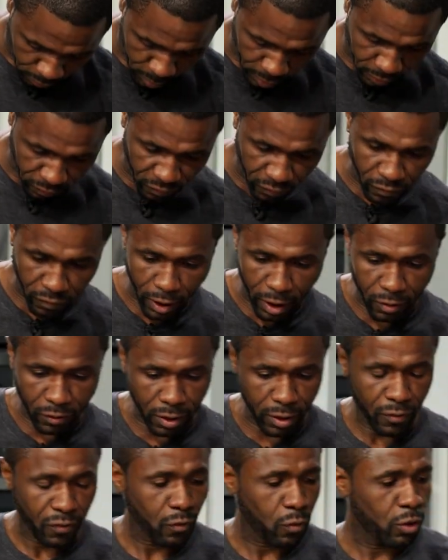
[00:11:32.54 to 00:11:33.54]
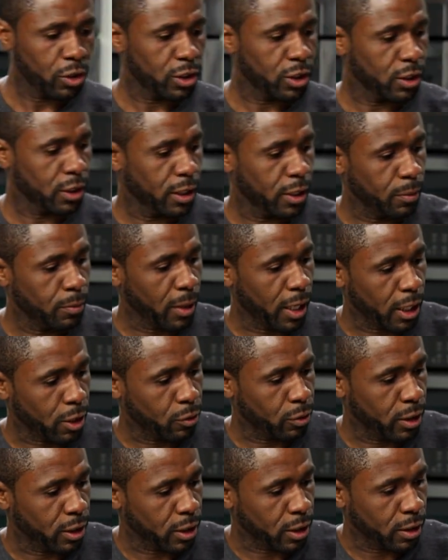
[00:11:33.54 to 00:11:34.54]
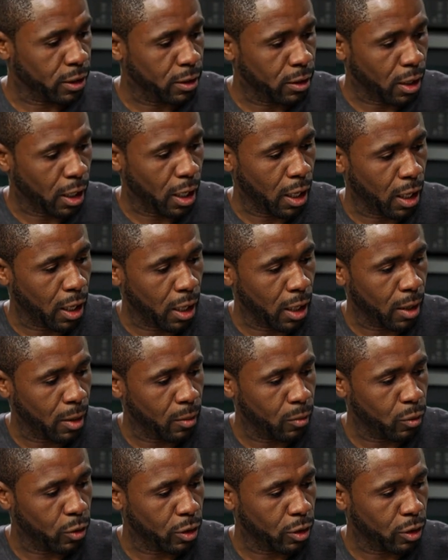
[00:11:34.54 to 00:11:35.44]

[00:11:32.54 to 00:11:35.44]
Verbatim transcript: been very, very fortunate in my career um,